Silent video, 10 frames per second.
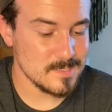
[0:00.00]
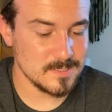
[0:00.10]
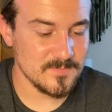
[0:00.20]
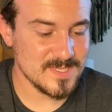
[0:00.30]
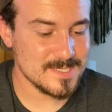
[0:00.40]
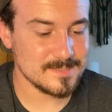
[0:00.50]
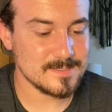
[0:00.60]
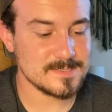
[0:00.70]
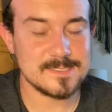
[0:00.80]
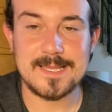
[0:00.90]
Let me get
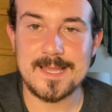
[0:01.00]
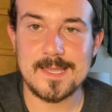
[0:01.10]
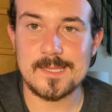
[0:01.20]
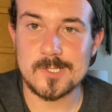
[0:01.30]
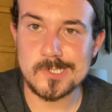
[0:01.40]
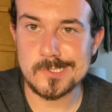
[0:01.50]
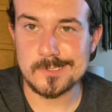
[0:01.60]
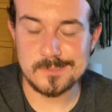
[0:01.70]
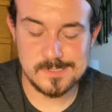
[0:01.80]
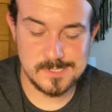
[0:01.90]
this guy
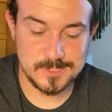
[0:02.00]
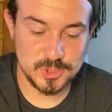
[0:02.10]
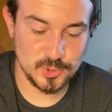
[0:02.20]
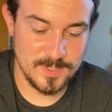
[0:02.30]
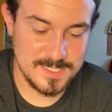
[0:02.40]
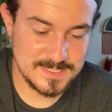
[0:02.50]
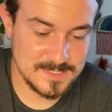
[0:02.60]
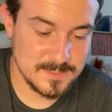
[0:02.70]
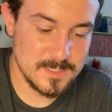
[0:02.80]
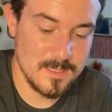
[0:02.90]
all
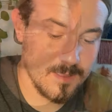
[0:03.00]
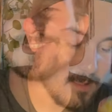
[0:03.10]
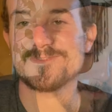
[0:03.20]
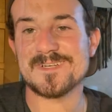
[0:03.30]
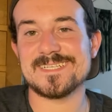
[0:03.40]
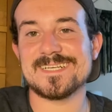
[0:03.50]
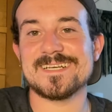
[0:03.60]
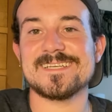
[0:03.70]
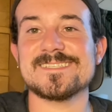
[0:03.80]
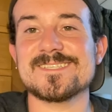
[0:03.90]
dressed. All right,
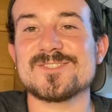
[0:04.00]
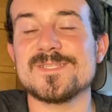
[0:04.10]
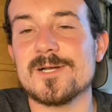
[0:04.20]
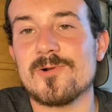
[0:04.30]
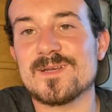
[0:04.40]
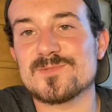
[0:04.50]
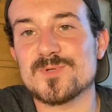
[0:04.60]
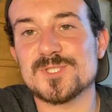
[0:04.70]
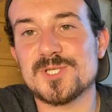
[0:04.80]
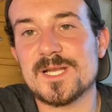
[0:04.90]
guys. So I just
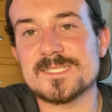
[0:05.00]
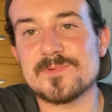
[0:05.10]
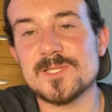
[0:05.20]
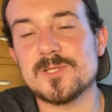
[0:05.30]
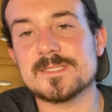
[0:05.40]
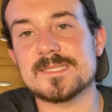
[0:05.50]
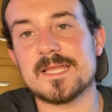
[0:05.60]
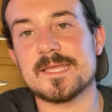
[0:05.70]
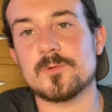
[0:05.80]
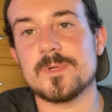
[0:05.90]
want to show you guys what he looks
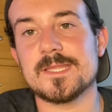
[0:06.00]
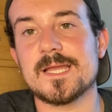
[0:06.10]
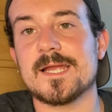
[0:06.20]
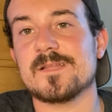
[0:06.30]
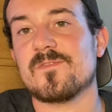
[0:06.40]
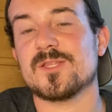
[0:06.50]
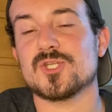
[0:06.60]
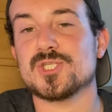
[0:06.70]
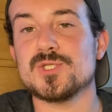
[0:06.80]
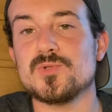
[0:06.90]
like with kind of like the
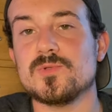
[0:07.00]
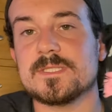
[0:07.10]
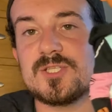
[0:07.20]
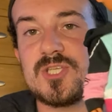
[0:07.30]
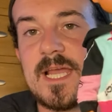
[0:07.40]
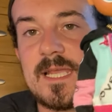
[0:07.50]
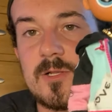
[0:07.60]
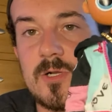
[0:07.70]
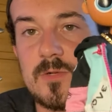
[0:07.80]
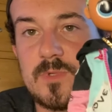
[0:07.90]
shoes and the jacket
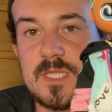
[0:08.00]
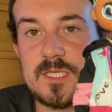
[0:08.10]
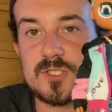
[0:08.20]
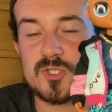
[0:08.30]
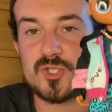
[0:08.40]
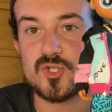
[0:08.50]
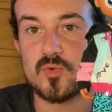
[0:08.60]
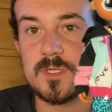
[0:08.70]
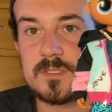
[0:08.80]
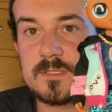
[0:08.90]
on with his
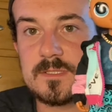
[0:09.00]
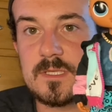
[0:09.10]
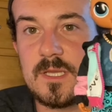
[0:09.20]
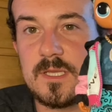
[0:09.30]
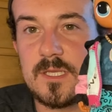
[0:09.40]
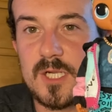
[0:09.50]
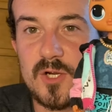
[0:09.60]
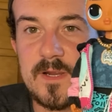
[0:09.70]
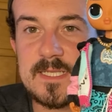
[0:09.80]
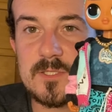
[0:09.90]
shorts. All
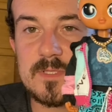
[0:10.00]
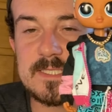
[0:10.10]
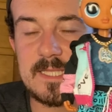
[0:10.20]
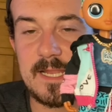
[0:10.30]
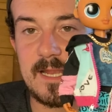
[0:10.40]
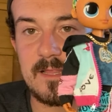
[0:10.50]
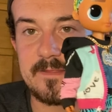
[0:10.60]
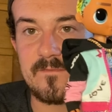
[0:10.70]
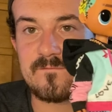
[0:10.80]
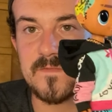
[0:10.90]
right. So this is like kind of like
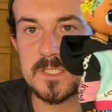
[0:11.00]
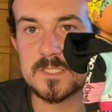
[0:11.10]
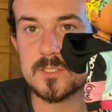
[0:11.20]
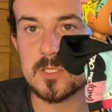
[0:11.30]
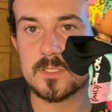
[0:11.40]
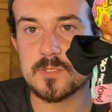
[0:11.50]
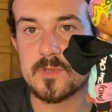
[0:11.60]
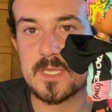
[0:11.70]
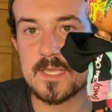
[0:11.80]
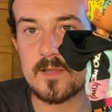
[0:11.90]
the first look you
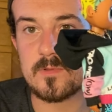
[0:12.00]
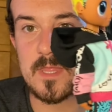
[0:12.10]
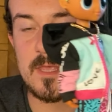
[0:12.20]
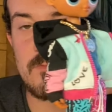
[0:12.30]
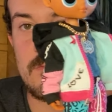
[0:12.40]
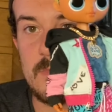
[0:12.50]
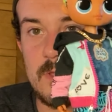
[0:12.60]
can get with him.